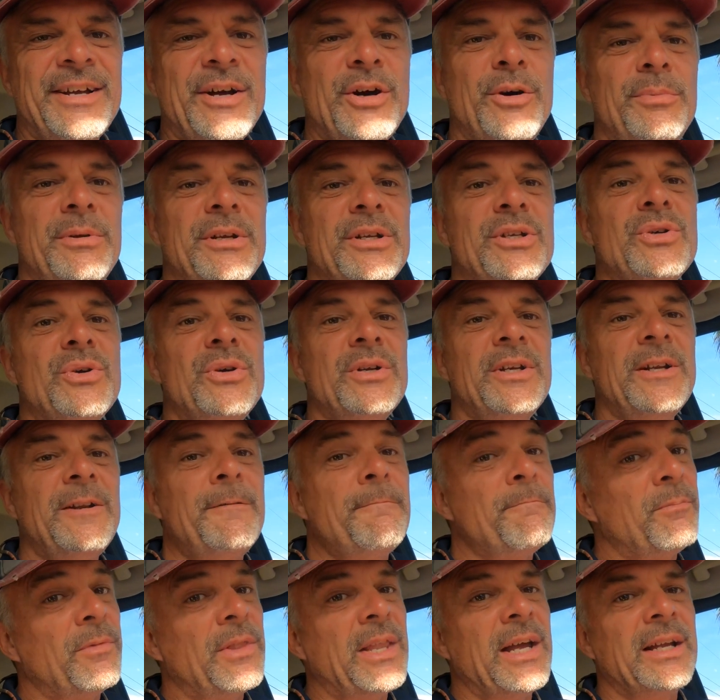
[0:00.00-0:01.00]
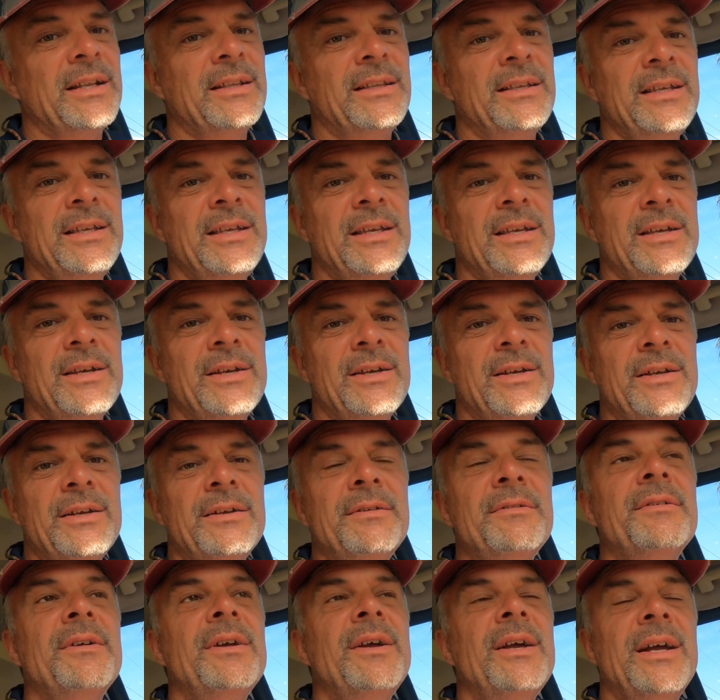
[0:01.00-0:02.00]
hope you enjoyed it like the
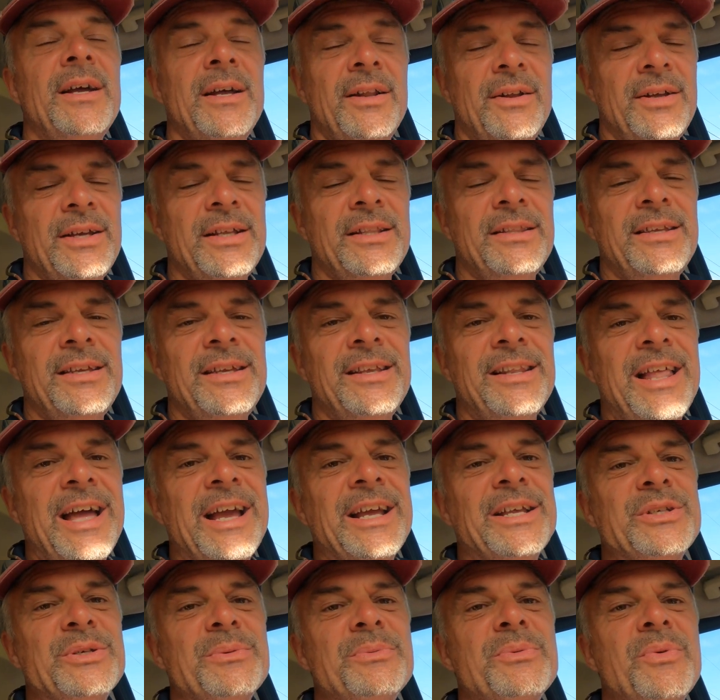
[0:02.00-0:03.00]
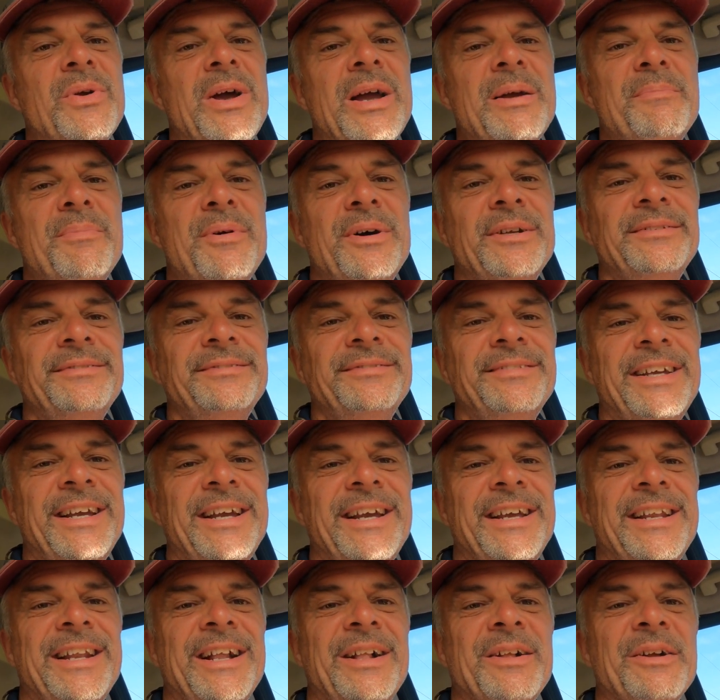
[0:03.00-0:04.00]
uh, hit the like and subscribe button,
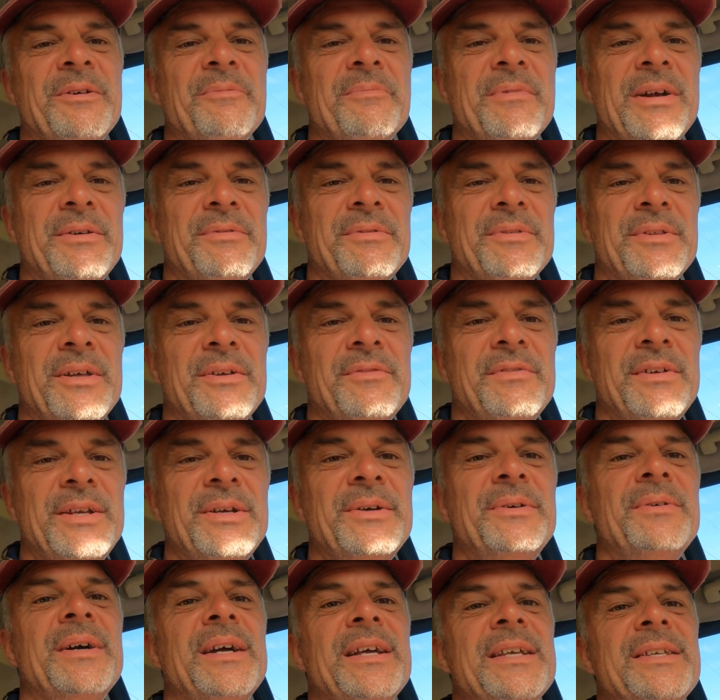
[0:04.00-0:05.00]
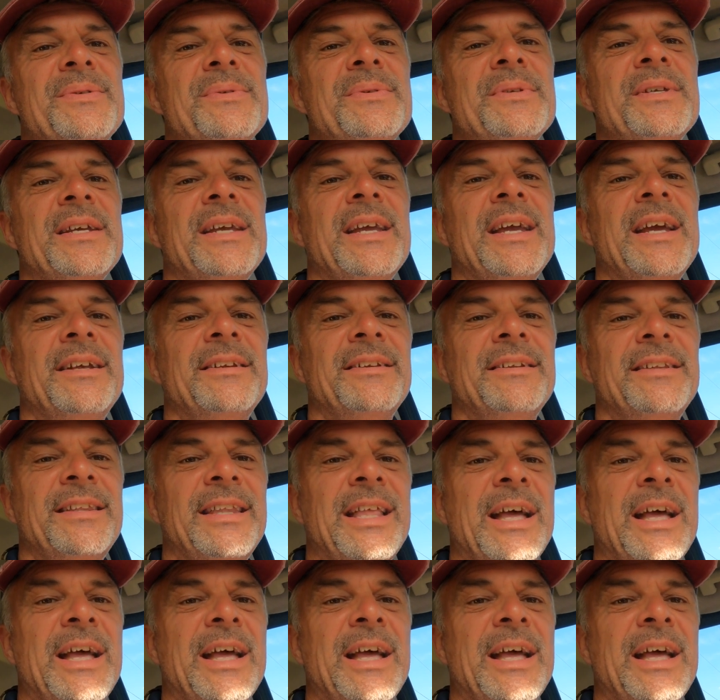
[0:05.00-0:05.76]
and I'll come back with another video as soon as I can.